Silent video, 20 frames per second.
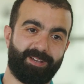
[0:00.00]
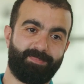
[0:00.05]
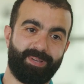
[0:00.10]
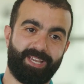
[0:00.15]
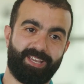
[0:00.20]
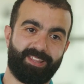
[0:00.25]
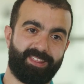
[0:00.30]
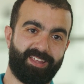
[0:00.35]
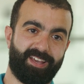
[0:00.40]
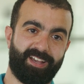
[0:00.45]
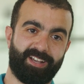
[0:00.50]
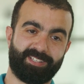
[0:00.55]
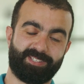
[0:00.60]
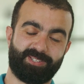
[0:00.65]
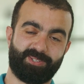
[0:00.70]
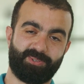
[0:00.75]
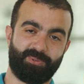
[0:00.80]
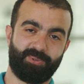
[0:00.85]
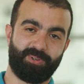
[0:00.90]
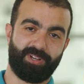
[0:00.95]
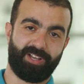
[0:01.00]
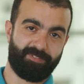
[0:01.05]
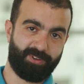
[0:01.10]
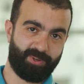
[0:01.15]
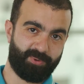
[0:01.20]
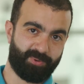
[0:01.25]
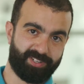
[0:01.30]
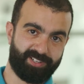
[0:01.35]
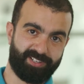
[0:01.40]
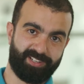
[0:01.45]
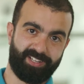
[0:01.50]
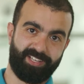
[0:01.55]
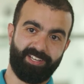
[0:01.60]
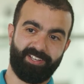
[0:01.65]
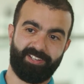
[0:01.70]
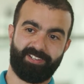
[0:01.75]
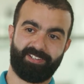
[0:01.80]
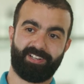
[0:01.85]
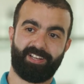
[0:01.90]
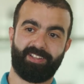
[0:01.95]
big thanks to everyone
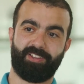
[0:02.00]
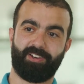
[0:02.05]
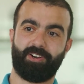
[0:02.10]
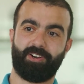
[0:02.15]
here at the